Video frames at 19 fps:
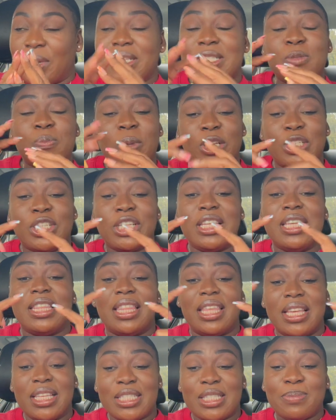especially
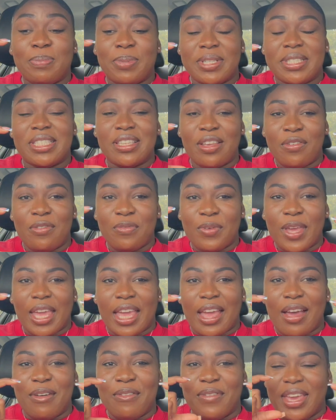this
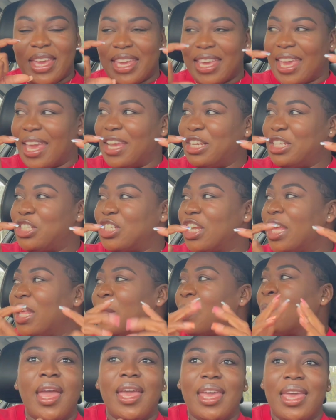specific vacation,